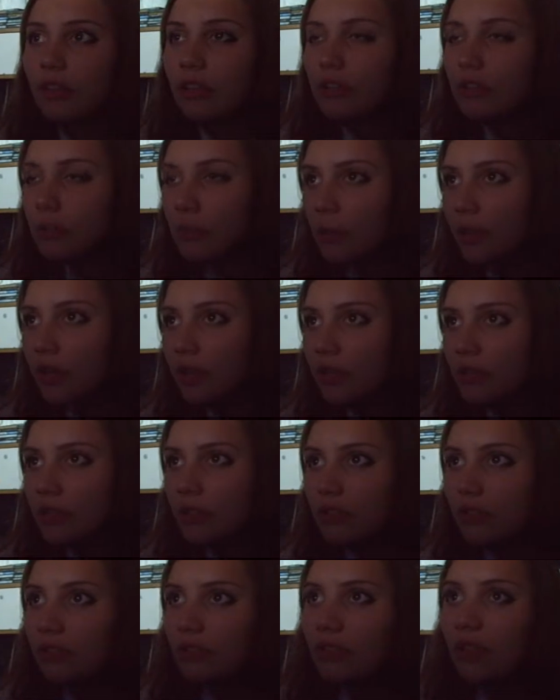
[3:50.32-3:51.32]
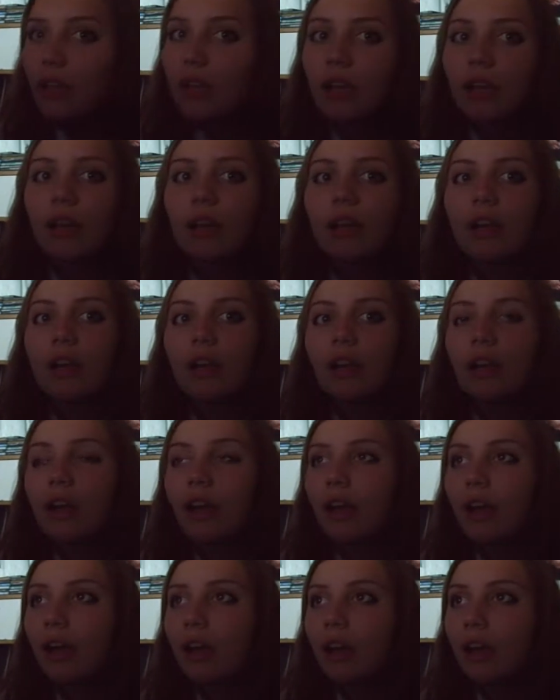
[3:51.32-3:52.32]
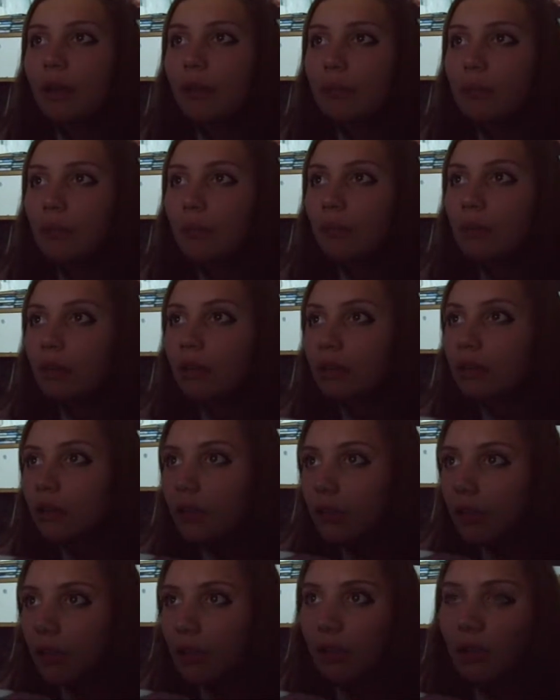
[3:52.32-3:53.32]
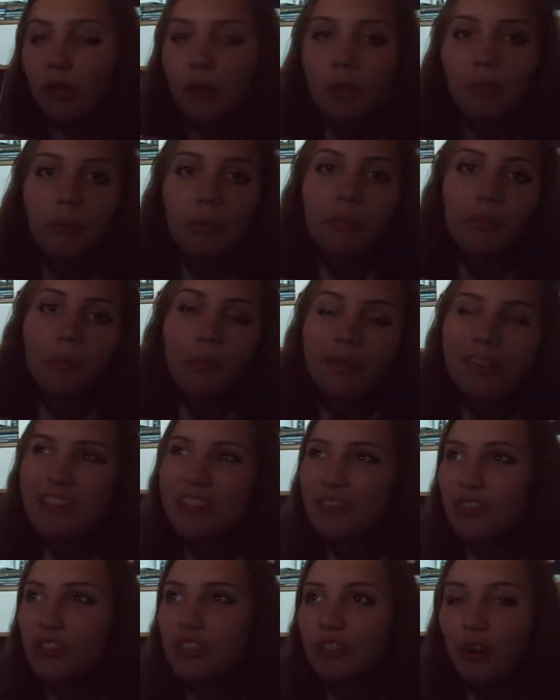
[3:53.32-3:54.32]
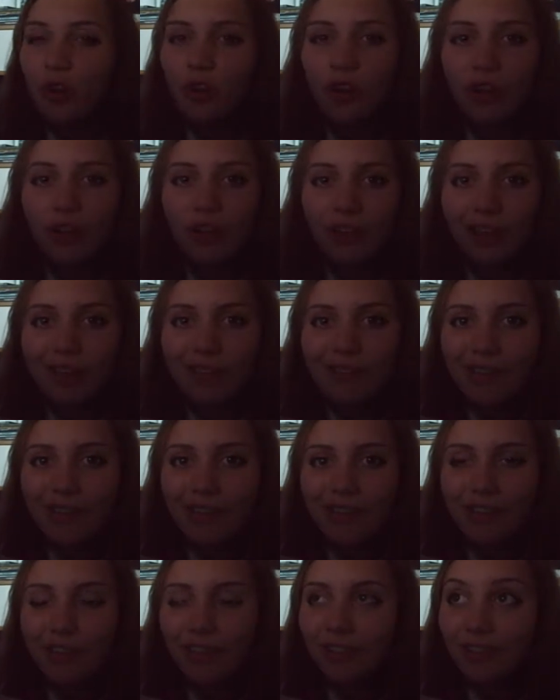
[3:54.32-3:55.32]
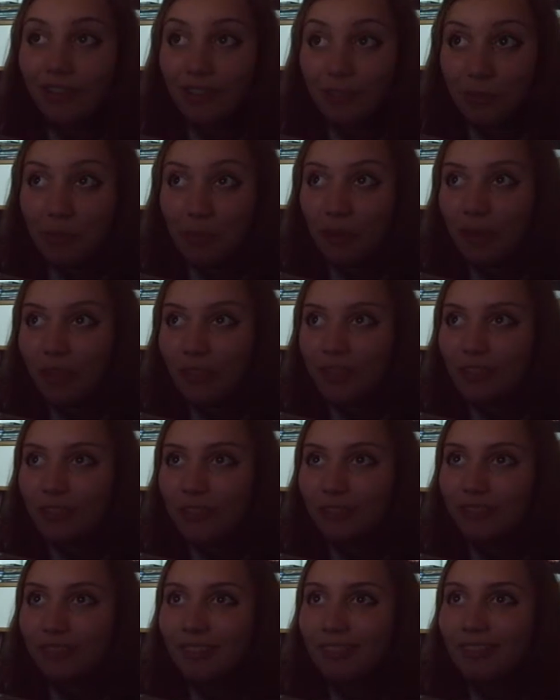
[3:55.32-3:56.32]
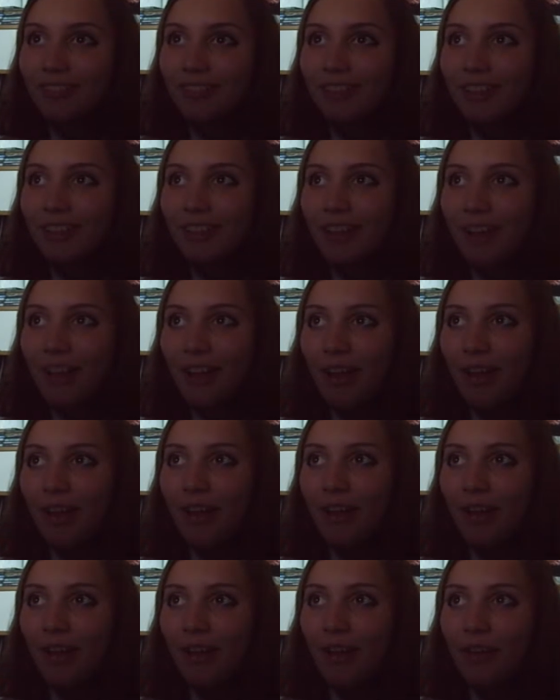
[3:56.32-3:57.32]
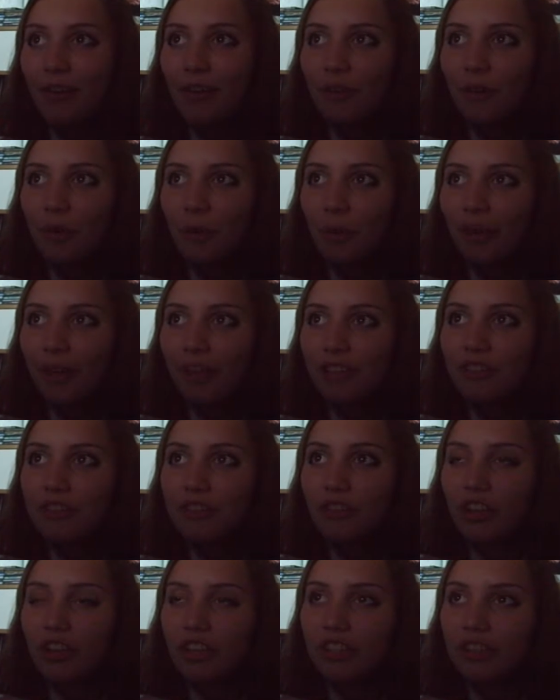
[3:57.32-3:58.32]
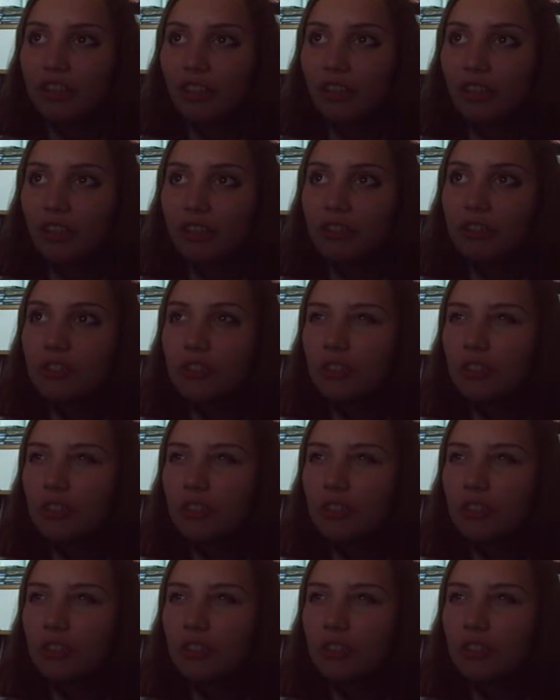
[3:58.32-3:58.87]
As a person, I'm a bit of a stalker. I find her as a person quite interesting.